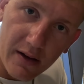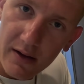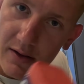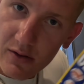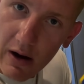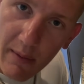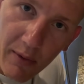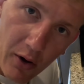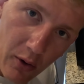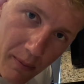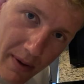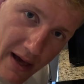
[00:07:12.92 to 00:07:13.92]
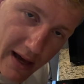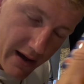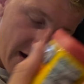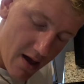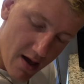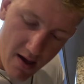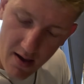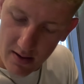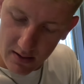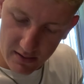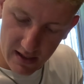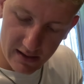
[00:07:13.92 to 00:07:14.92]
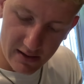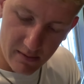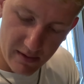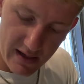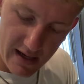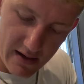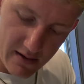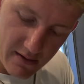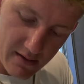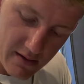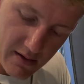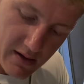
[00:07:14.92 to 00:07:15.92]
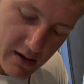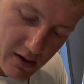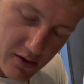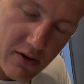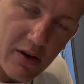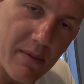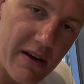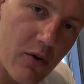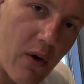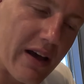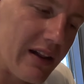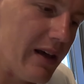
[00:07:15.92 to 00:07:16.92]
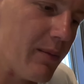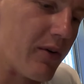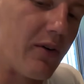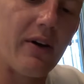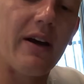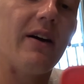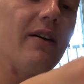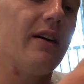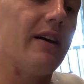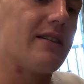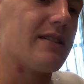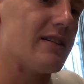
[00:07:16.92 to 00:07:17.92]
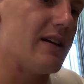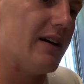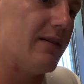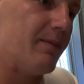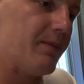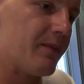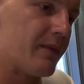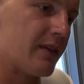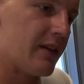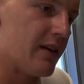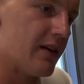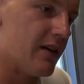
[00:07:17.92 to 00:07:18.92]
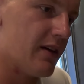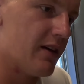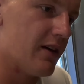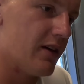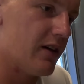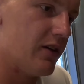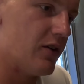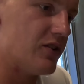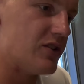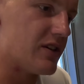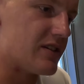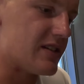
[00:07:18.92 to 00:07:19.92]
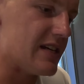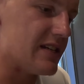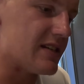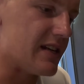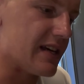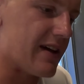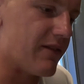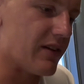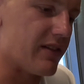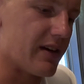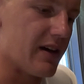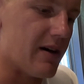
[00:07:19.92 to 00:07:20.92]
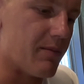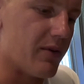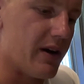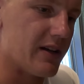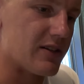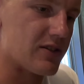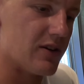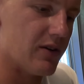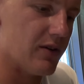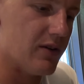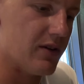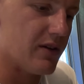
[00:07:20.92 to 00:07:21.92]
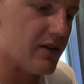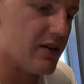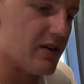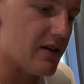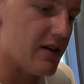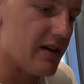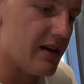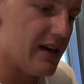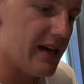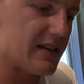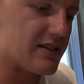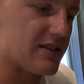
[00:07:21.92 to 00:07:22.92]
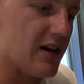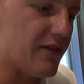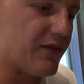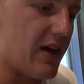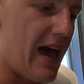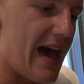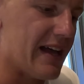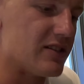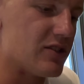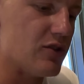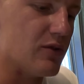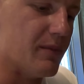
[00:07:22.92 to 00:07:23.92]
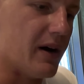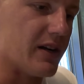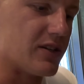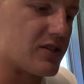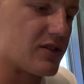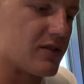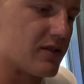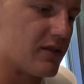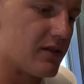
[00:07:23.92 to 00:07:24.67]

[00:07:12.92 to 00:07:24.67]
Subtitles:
Let's grab our Old Bay. Take some of that. You can be quite liberal here. It's you're just seasoning everything up, right? So it's tough to add too much.